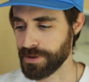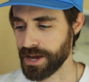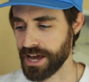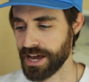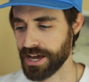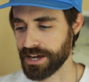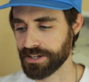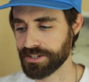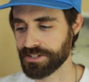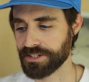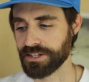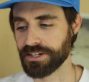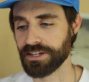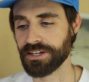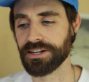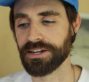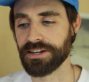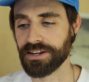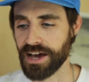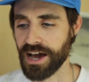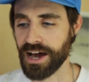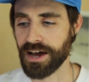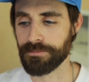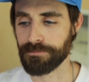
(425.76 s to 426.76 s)
bags,
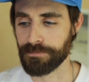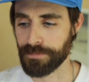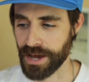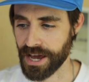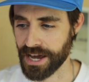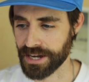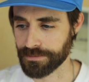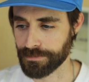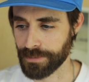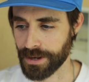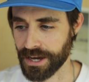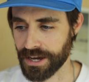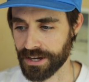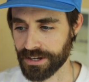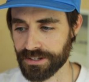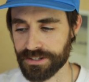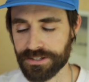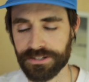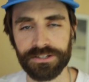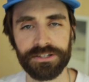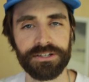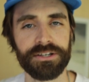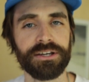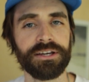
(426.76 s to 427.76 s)
not
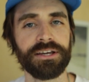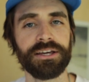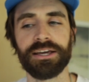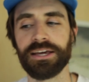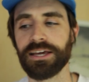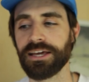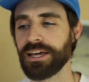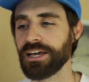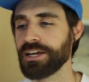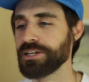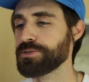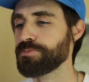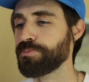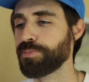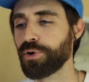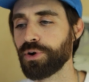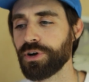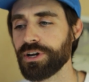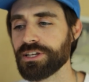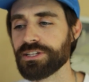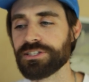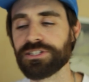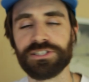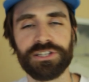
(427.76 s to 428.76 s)
backpacks. It's
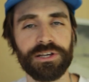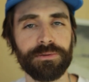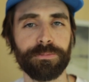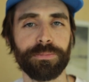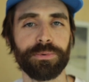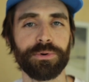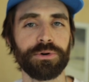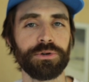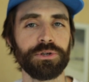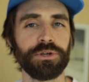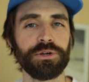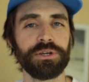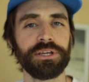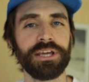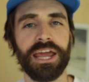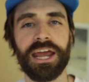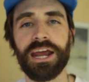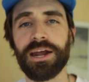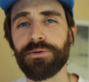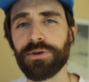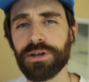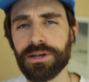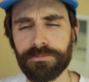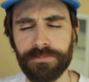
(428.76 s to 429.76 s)
pretty simple. You
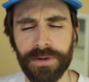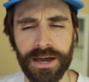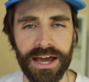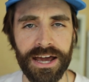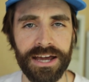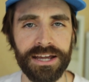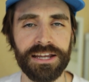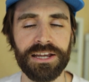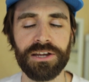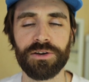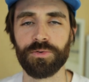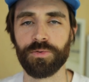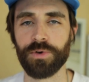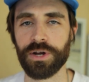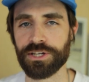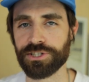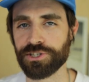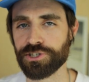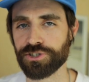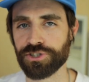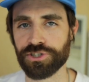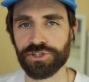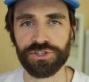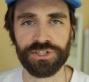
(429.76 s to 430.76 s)
carry a bag, it
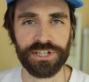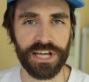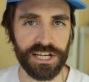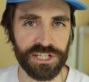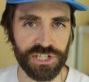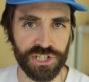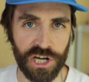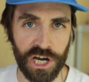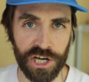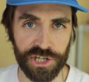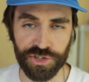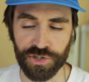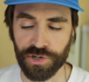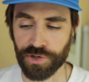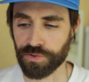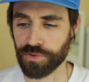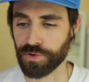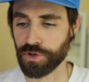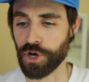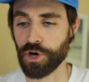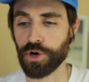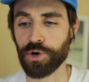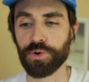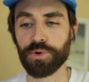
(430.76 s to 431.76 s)
raises your testosterone.
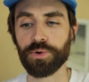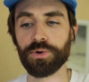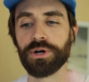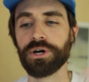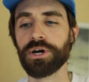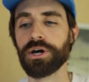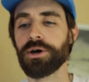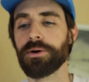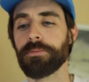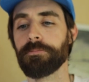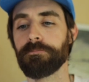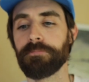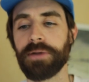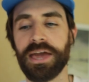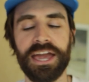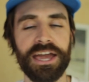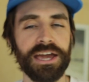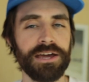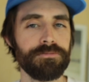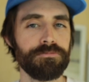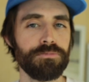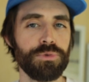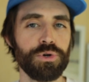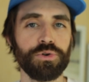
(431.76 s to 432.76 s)
No
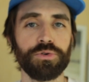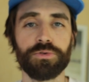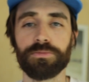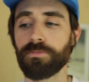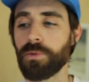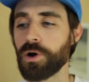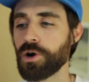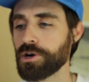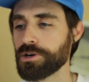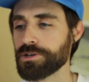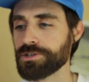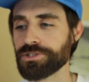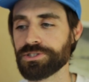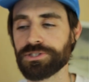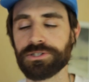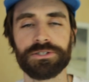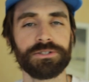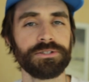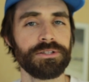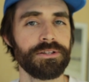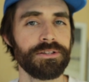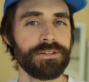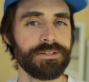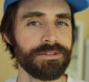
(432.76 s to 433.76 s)
man, moon, Mars
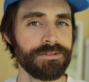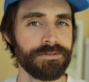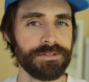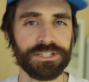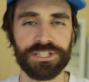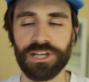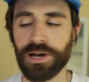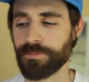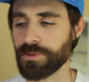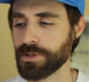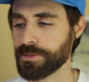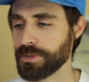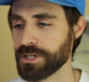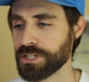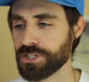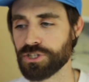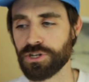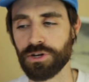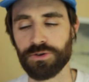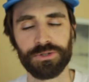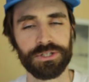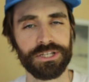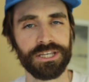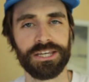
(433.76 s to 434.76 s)
supplements,
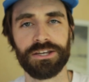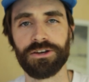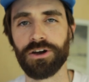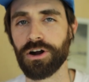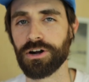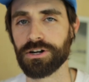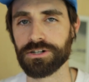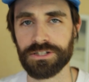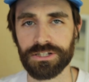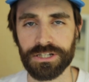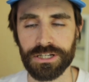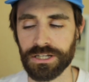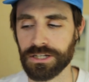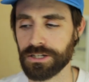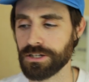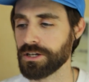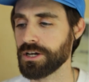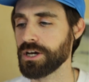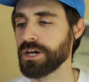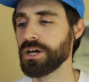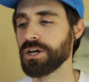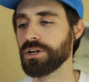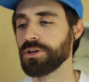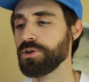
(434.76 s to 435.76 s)
no TRT,
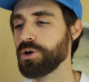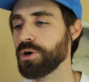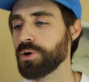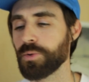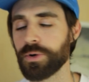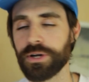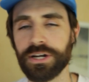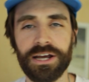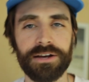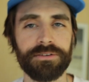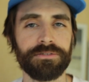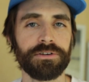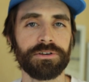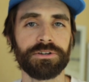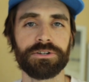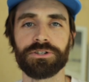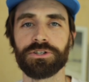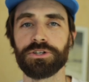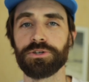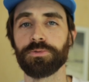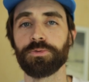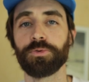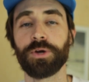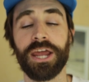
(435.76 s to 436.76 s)
no whatever.
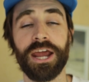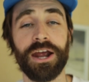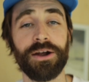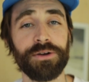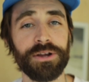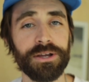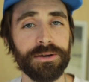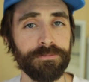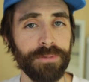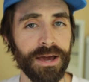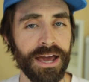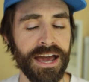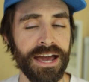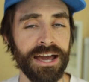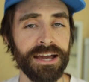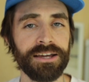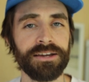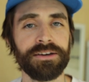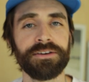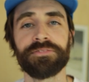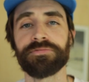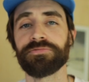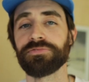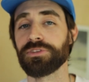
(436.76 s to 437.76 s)
You carry a bag,
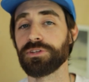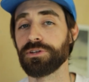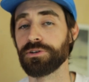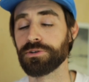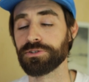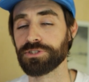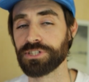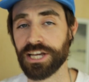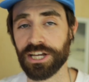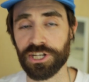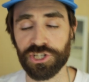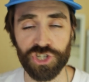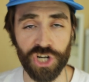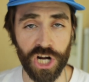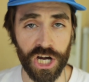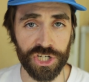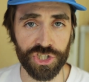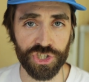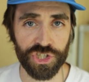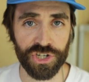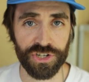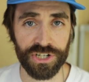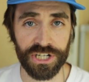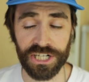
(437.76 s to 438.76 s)
your
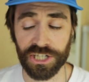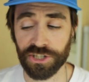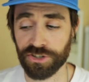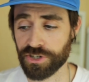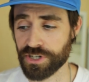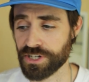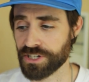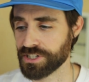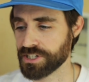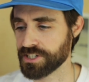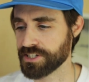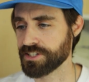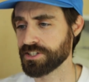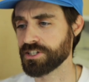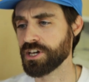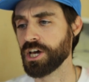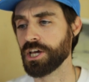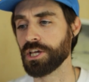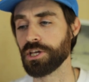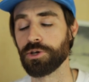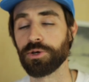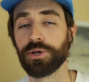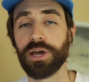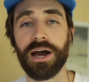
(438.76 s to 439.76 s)
testosterone increases,
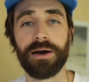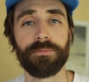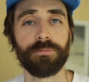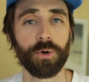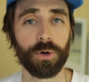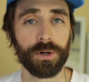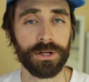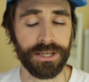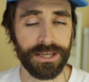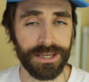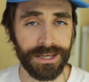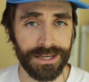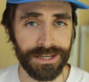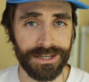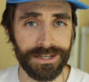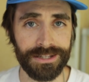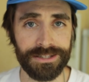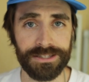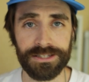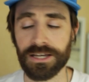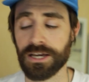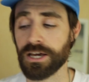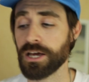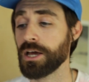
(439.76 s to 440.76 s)
you got more
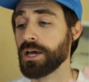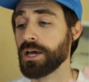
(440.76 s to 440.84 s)
kids,